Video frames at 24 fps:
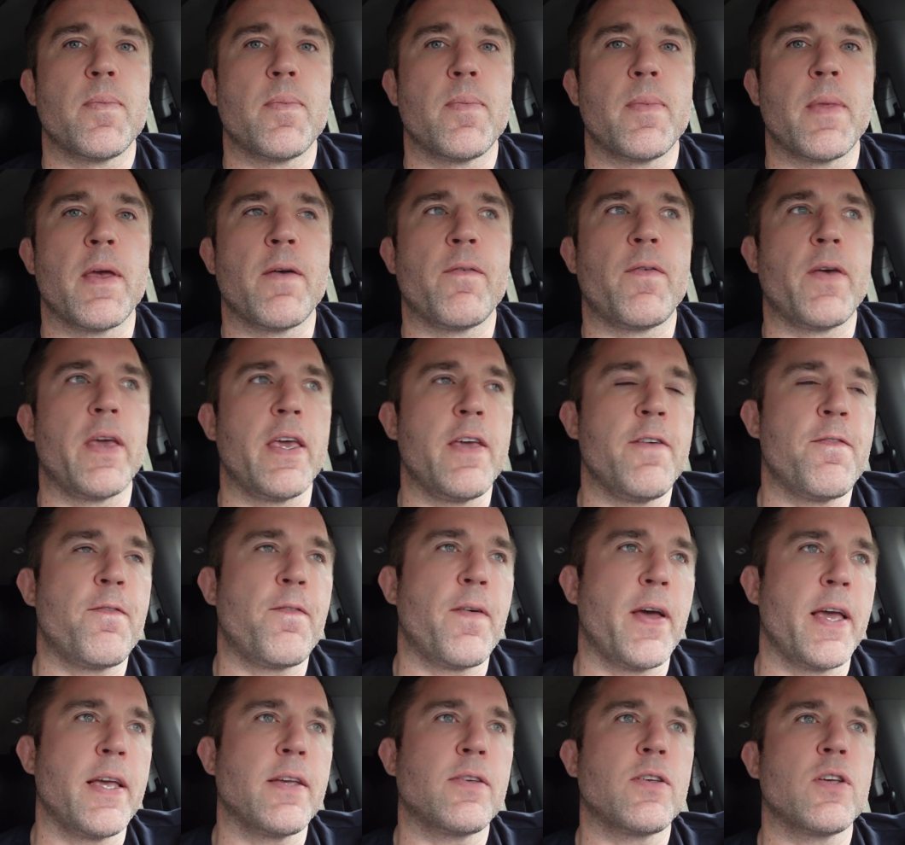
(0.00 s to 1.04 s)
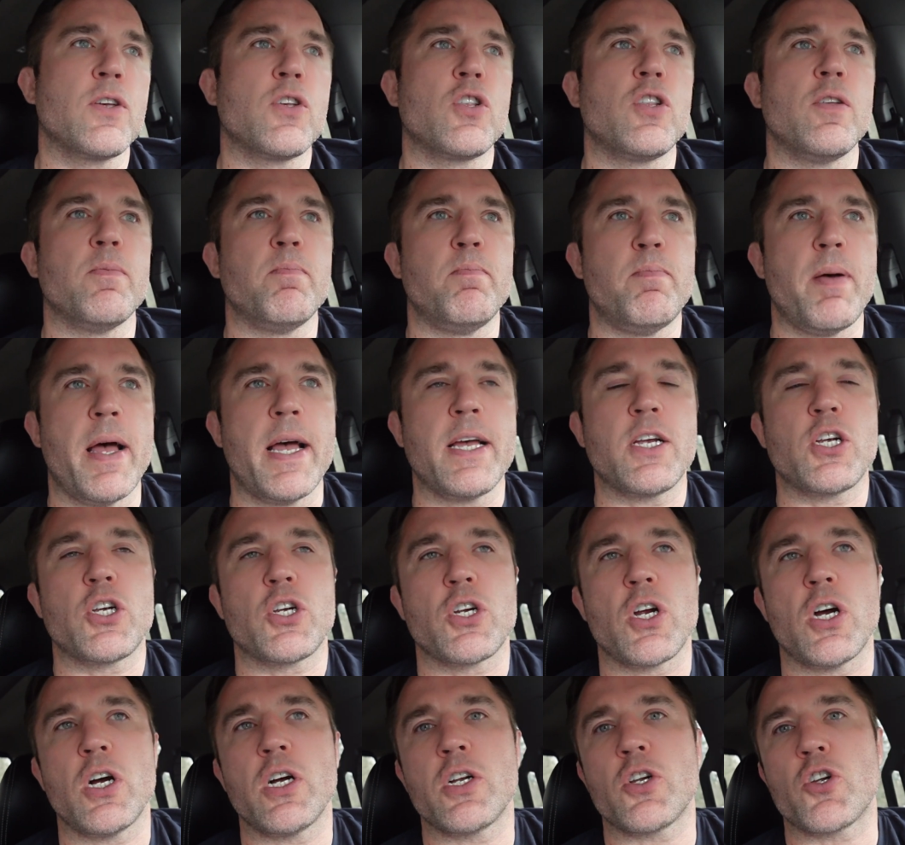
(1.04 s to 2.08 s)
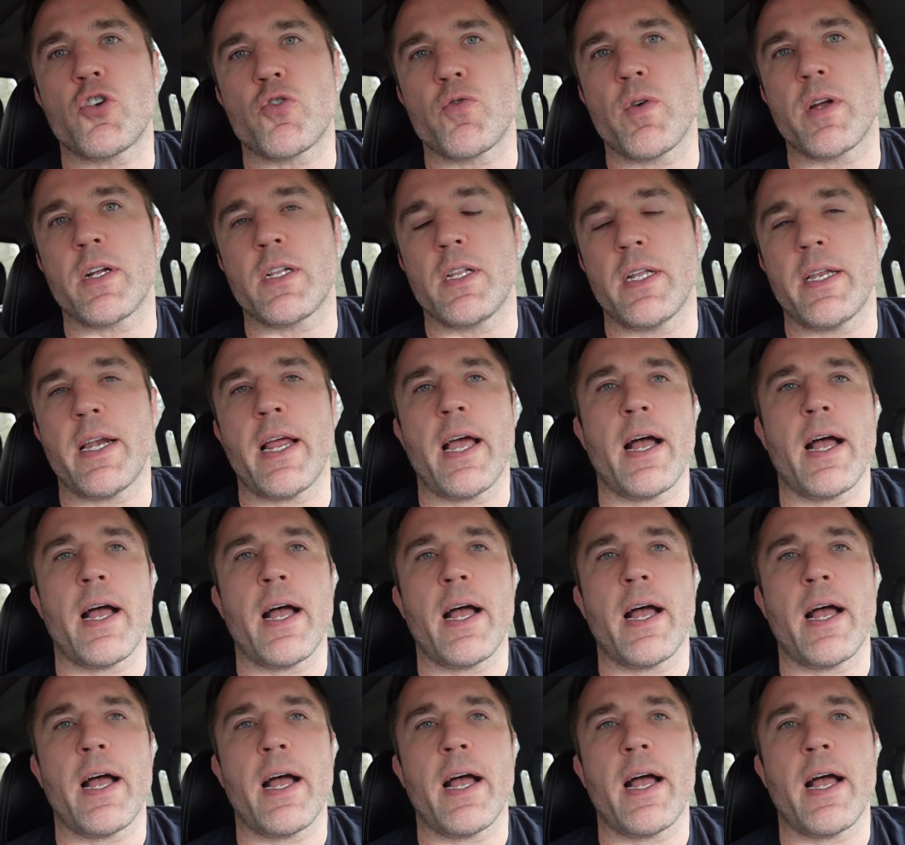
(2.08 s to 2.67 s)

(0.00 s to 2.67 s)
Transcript: If he faces the best Sean Strickland